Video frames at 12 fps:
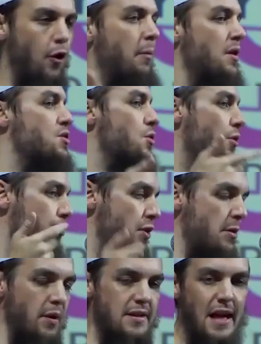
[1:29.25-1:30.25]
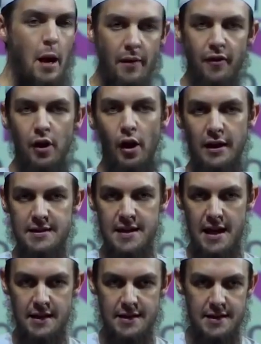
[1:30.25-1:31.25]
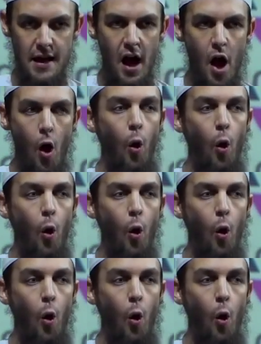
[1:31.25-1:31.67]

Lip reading: 4 months or 3 months, however long it takes.